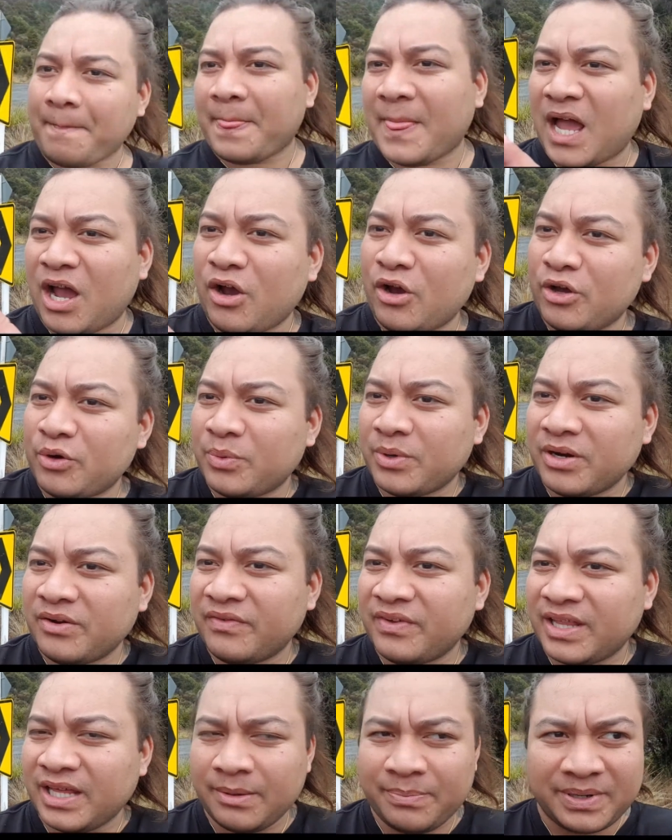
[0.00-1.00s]
I heard one over
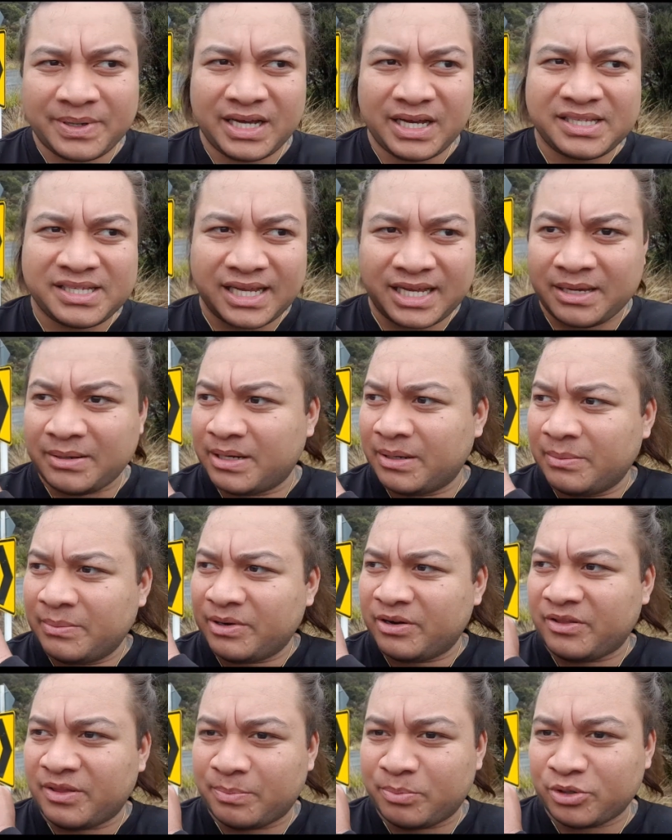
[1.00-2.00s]
there, but it's like in the
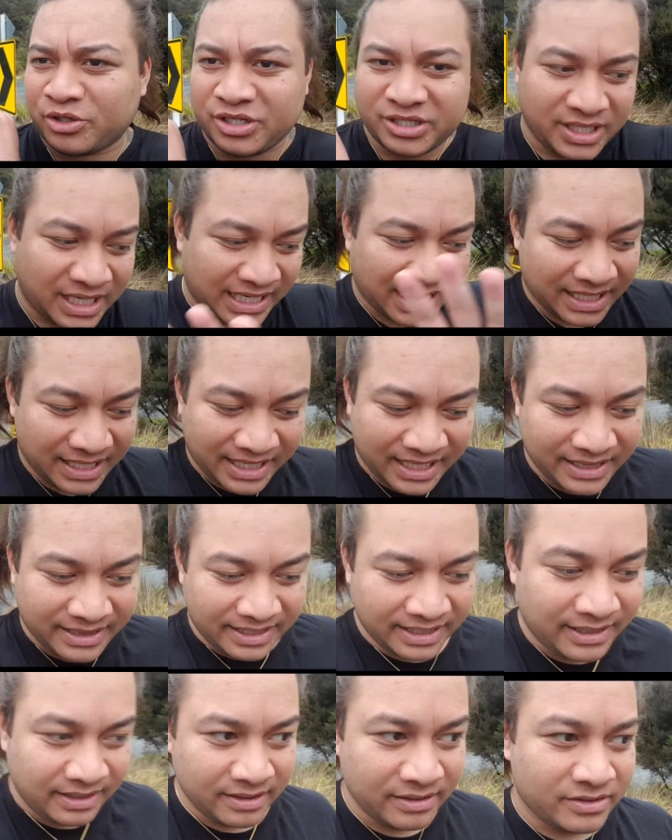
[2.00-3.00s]
middle of the bushes. I can't get
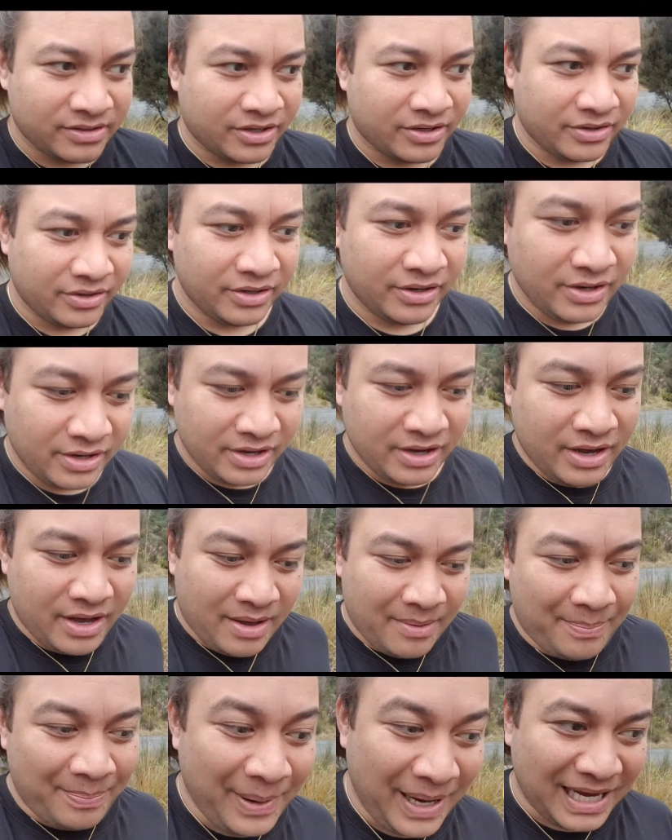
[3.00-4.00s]
there, so.
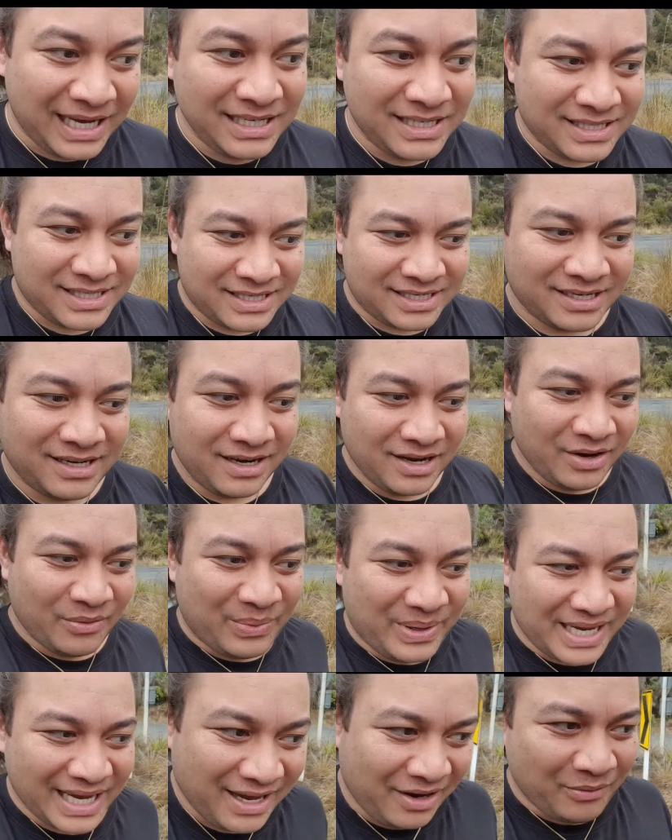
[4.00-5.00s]
But,
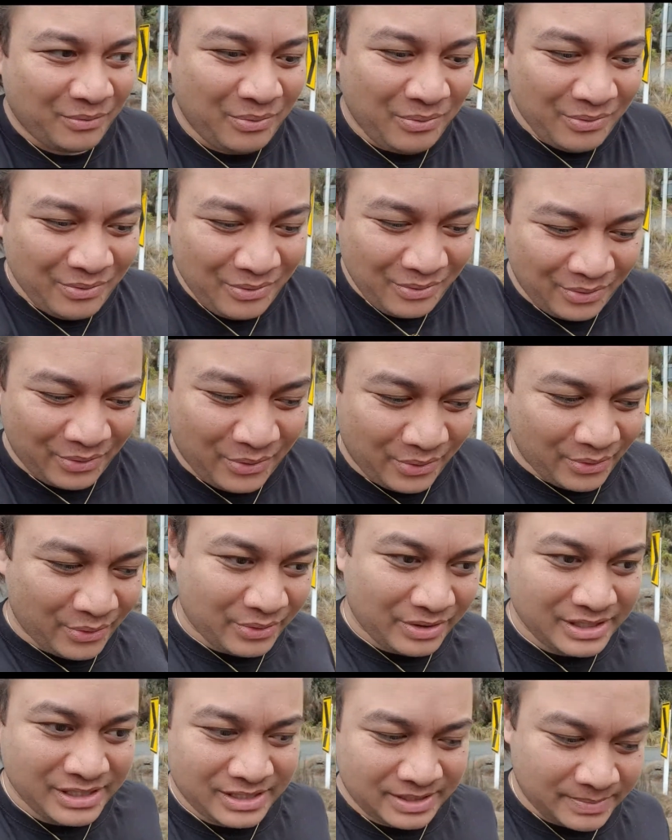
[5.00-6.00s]
we can, ooh,
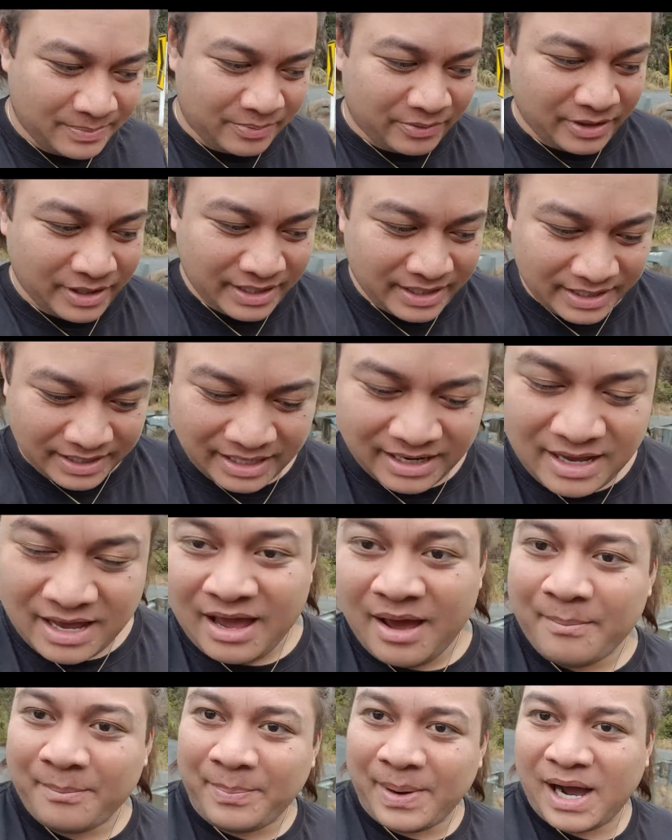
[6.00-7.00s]
this is pretty.
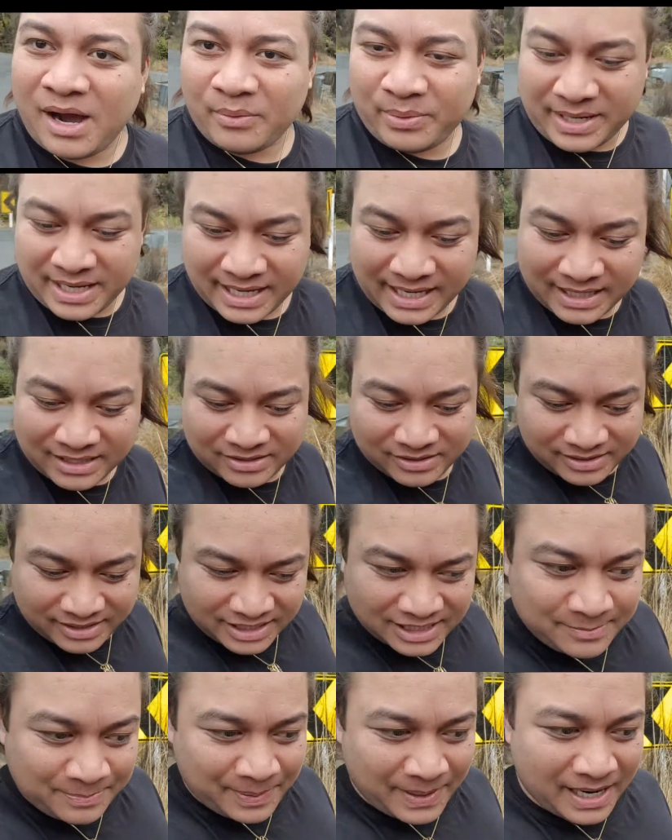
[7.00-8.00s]
But we can get to
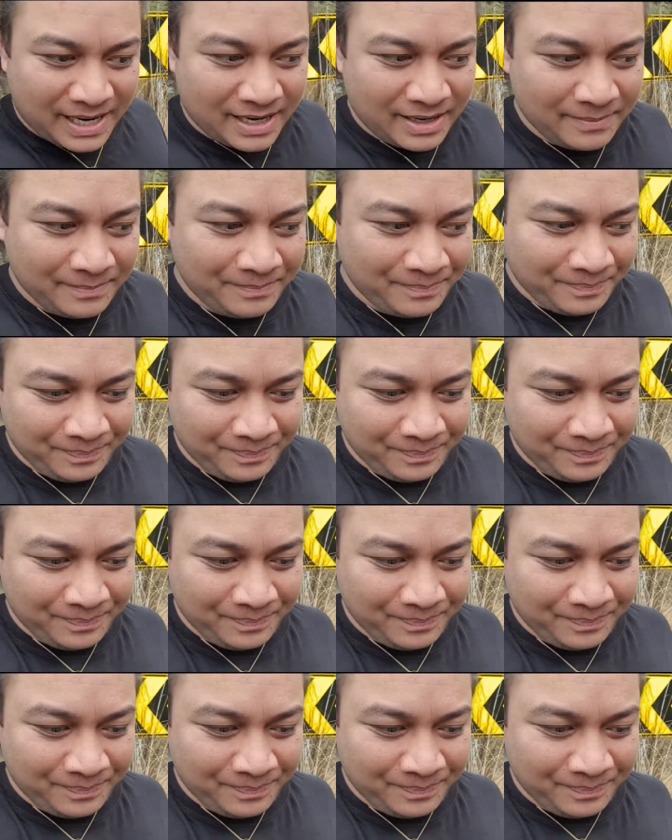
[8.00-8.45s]
this part.